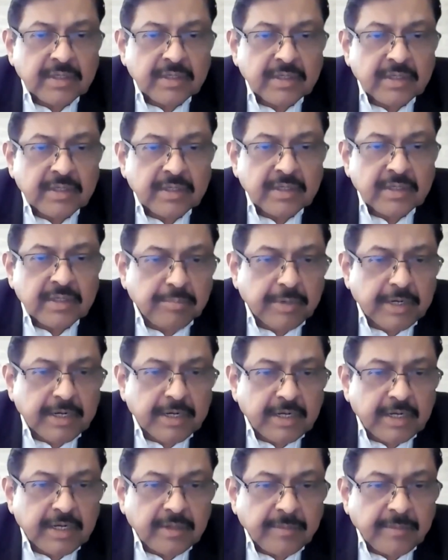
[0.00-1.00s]
Chintan
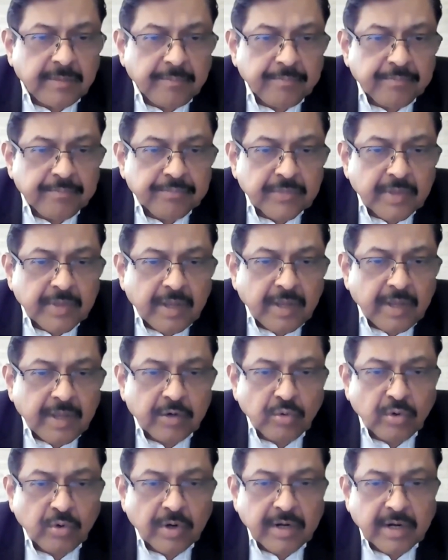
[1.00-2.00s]
Patel, are
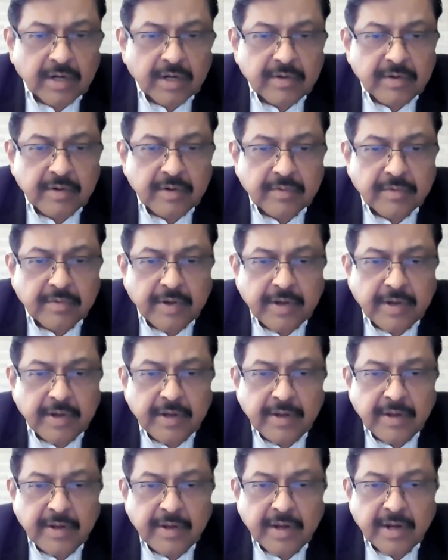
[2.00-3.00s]
you conducting
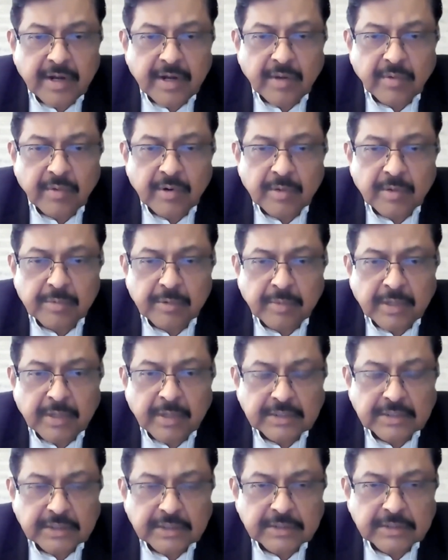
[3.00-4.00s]
training at our
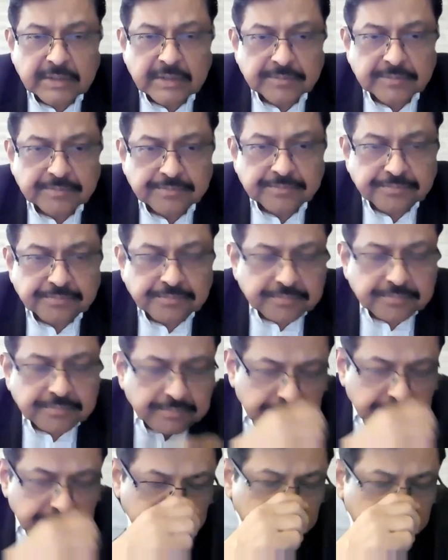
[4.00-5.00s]
premises?
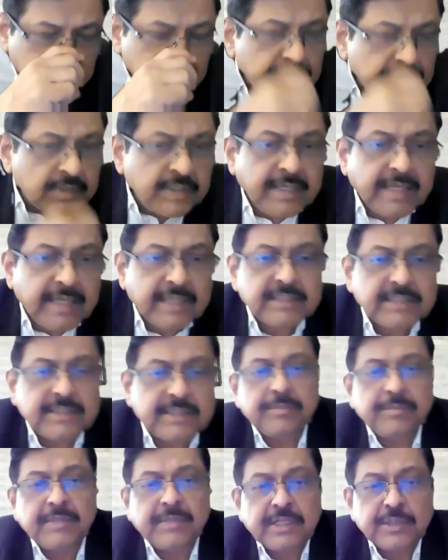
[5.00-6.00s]

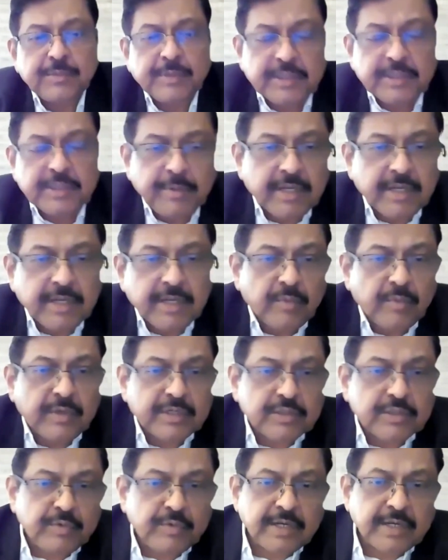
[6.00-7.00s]
Yes, if there is specific
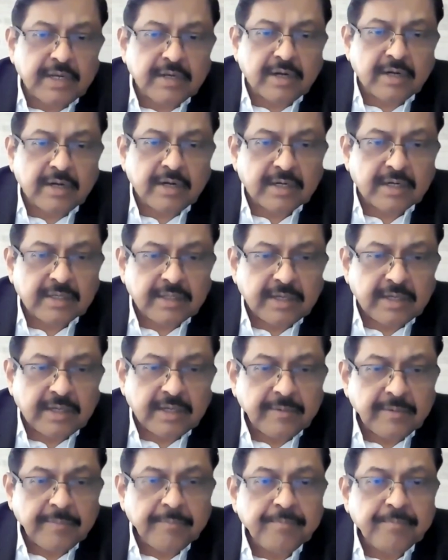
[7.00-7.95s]
request, we can conduct that.